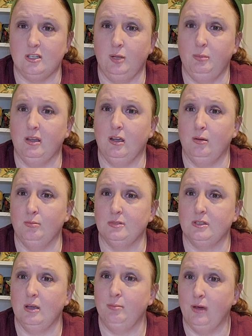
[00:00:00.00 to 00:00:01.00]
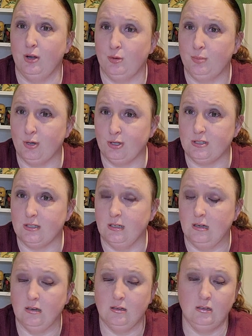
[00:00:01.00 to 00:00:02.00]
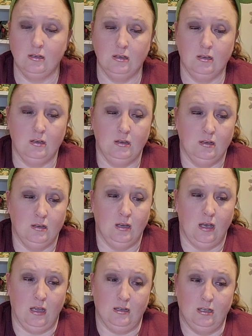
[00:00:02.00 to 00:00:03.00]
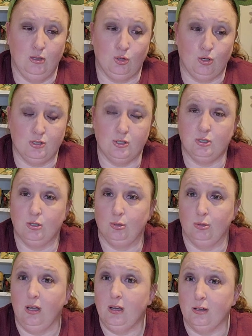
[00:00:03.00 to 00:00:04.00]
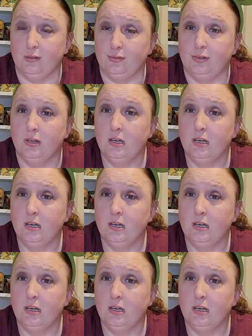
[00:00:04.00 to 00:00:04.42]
and he becomes a better person. And he learns to love